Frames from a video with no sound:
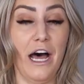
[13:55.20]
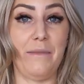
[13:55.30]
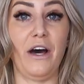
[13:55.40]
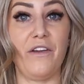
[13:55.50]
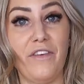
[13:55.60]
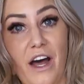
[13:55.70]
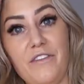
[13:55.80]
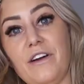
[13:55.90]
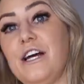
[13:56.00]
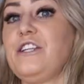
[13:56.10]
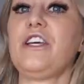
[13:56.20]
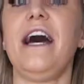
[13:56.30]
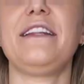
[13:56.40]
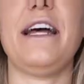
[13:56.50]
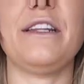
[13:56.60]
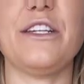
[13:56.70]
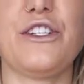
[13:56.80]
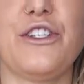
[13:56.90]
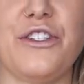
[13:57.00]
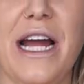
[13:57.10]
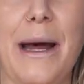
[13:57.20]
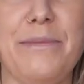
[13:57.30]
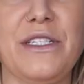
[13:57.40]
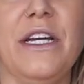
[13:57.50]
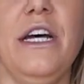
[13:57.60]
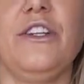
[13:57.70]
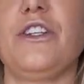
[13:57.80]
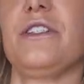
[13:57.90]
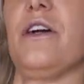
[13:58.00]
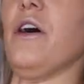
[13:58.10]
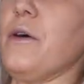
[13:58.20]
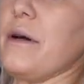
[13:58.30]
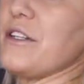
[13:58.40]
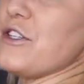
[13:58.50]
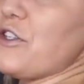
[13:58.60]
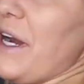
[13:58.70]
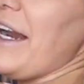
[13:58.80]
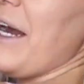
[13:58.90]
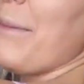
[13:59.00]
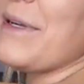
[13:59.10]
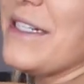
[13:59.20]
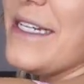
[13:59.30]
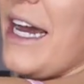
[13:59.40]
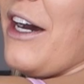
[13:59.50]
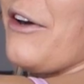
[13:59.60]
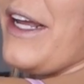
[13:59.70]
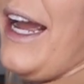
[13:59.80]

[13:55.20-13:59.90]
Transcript: amount of coverage. And then these straps just go straight up and down,